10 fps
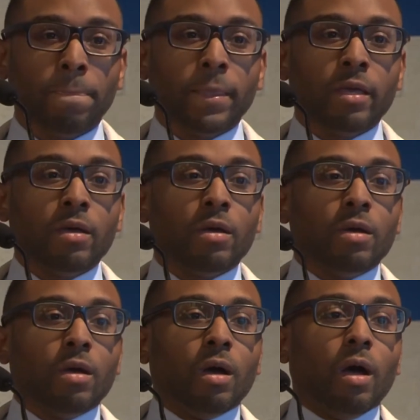Right.
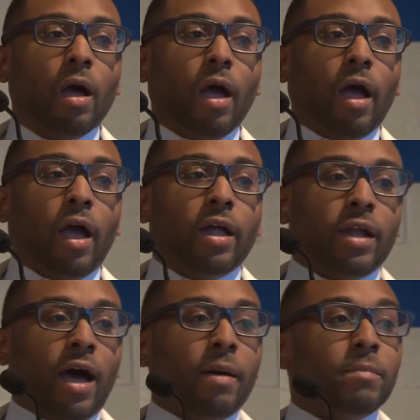
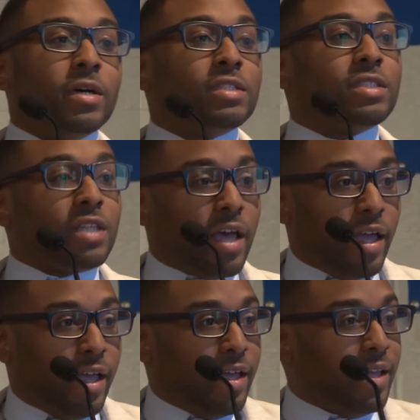And I must
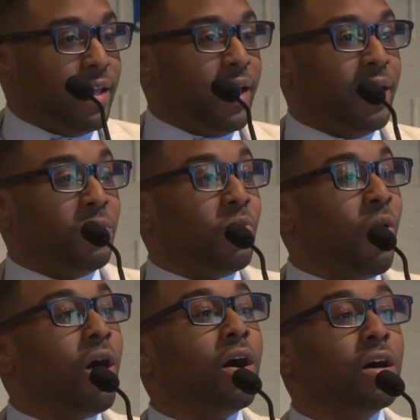say, it
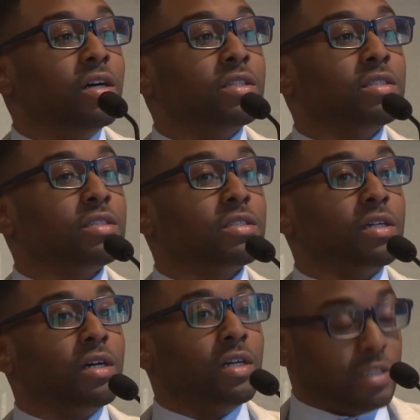was
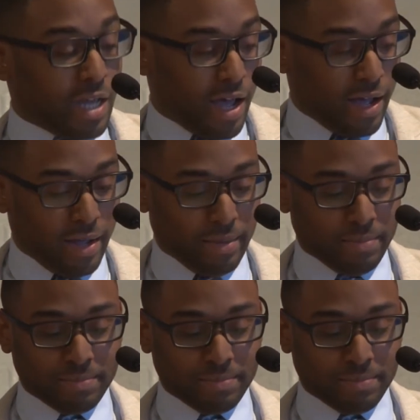a time.